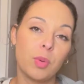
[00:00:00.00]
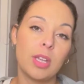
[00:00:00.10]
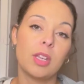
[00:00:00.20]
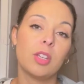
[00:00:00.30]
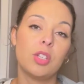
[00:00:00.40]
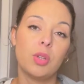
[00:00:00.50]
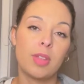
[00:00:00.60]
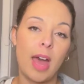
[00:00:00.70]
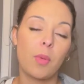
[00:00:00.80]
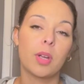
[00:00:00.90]
we do
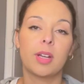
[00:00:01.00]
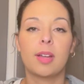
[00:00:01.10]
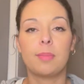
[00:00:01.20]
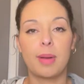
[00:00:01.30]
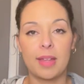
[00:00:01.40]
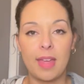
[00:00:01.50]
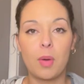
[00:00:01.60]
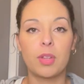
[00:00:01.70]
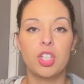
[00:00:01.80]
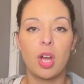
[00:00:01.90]
that, we're going to combine that
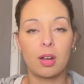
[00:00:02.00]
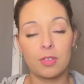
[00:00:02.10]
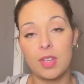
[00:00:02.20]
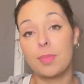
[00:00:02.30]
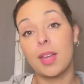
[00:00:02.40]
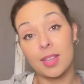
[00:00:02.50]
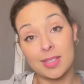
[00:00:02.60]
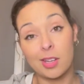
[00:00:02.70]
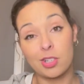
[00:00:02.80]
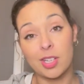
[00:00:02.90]
with geography because
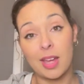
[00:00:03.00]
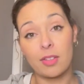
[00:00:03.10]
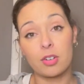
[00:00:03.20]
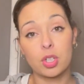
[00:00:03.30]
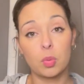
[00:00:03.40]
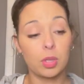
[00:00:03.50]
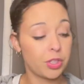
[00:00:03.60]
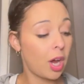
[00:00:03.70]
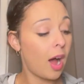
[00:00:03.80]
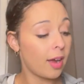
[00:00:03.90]
they're together. So we'll
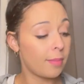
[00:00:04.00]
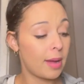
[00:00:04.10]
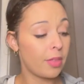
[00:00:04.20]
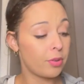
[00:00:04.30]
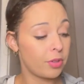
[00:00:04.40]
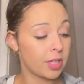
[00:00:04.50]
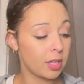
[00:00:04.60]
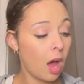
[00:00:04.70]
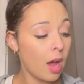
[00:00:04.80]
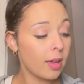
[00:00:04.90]
talk about through the
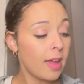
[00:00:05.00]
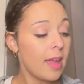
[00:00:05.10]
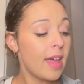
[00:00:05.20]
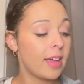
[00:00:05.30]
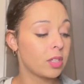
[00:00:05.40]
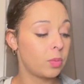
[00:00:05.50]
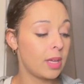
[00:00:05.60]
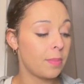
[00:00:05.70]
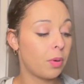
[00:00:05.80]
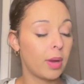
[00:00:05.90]
song as
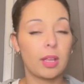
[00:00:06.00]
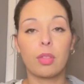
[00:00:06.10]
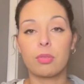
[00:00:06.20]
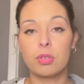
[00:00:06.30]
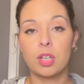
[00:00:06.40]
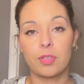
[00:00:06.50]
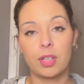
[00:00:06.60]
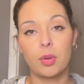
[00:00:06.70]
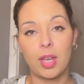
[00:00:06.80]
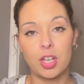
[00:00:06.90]
we point through different
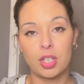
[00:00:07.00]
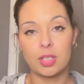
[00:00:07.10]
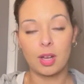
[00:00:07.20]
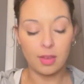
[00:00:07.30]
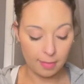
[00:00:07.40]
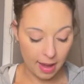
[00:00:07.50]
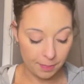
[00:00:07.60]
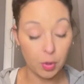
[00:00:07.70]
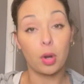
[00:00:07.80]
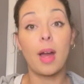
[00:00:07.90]
locations on the map,
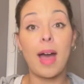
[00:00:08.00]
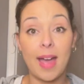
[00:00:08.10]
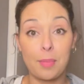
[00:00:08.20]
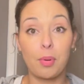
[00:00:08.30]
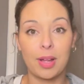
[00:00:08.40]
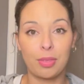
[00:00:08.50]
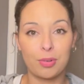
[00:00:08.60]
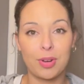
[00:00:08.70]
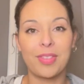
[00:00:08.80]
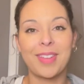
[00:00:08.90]
or I point
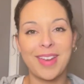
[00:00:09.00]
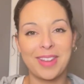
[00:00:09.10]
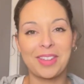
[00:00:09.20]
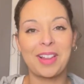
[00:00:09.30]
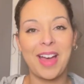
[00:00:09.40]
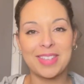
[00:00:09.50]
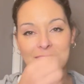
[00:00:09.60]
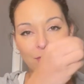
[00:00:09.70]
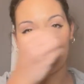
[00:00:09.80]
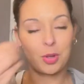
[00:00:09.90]
through at the head of the class
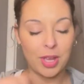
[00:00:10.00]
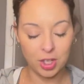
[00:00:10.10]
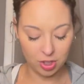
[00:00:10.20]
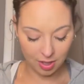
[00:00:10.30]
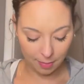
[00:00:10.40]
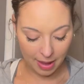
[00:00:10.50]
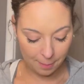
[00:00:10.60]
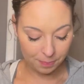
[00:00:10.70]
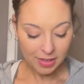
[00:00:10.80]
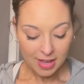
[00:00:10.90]
different locations on the map.
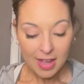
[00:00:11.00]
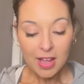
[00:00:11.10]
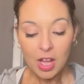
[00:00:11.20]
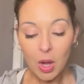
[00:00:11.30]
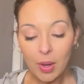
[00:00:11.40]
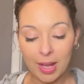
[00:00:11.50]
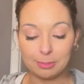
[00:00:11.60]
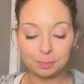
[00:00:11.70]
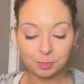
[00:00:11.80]
Okay,